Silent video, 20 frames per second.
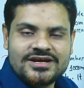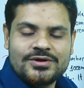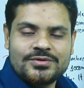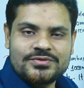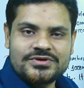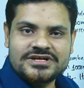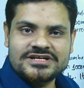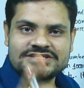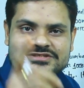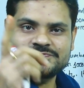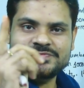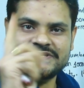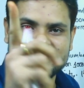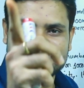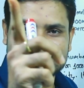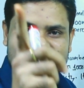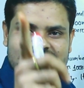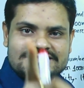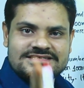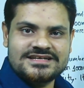We
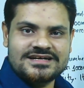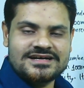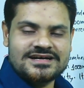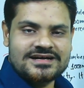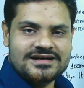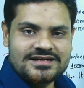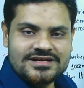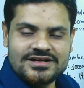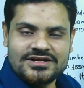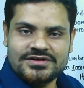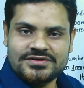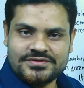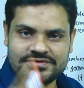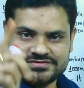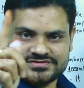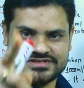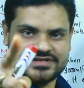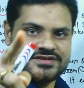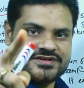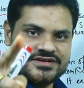expresses the
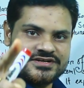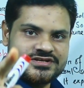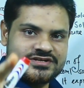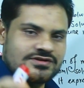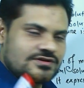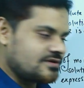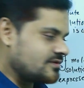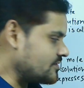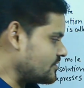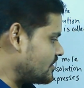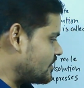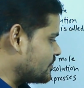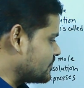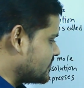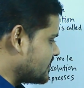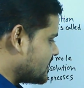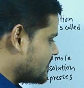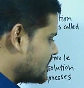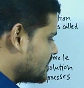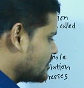concentration of
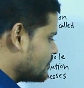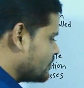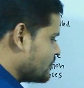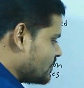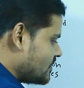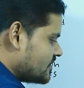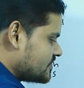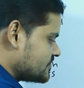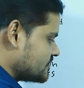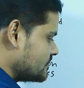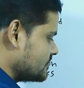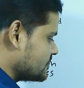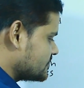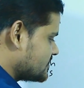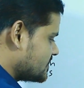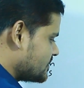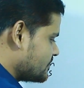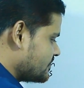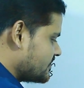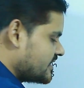the molar
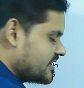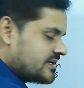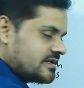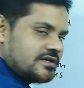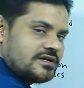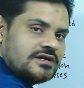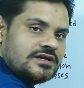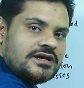solution by